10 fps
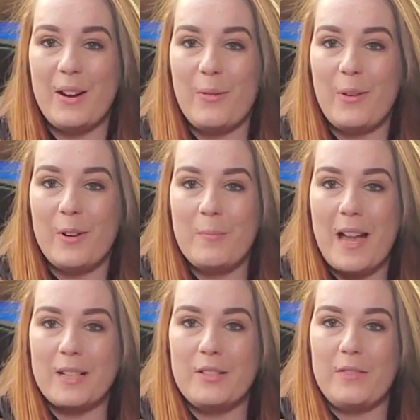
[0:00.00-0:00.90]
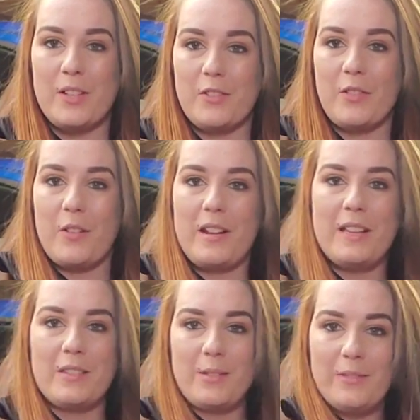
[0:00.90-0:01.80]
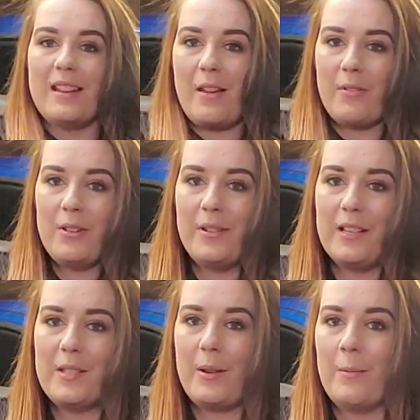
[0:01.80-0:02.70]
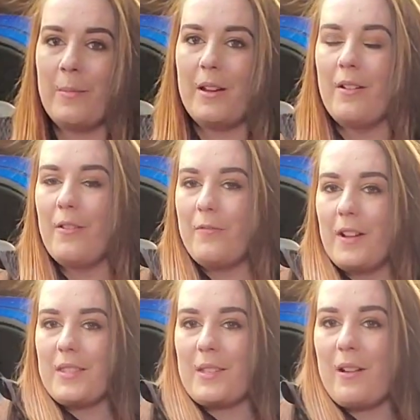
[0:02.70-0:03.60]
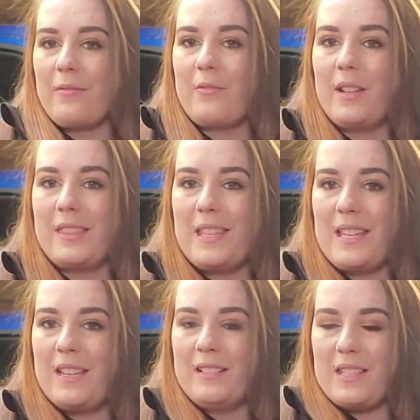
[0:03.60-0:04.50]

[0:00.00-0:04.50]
there, welcome back to Adventure 30. So today we're doing some fun stuff with the